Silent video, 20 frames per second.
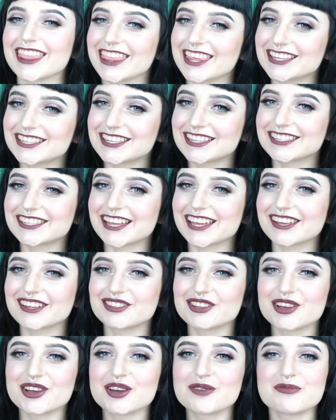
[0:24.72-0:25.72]
This is
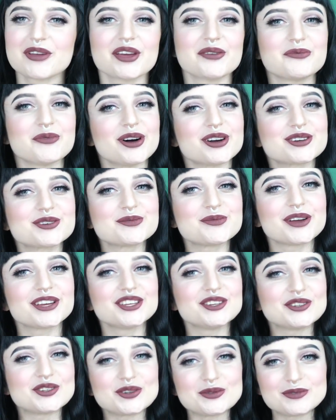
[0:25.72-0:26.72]
Salem and welcome to my
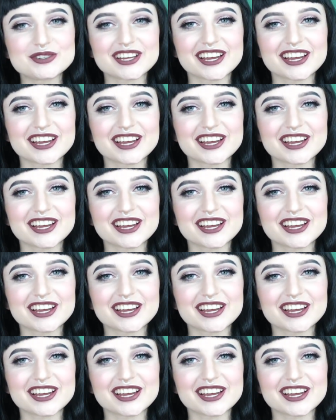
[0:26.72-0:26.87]
YouTube